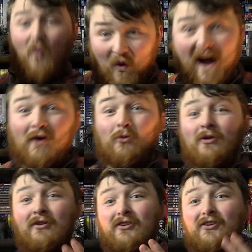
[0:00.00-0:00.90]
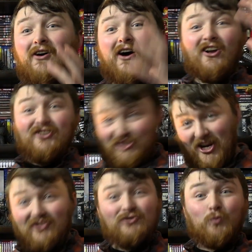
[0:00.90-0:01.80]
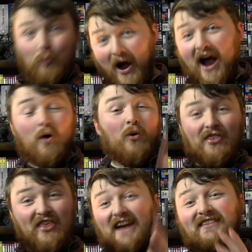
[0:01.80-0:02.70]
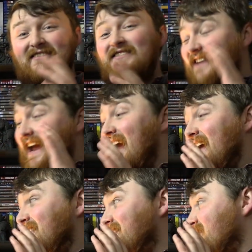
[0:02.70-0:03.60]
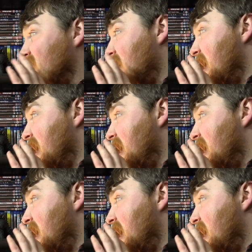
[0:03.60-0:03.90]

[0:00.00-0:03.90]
Wow. Just wow. This is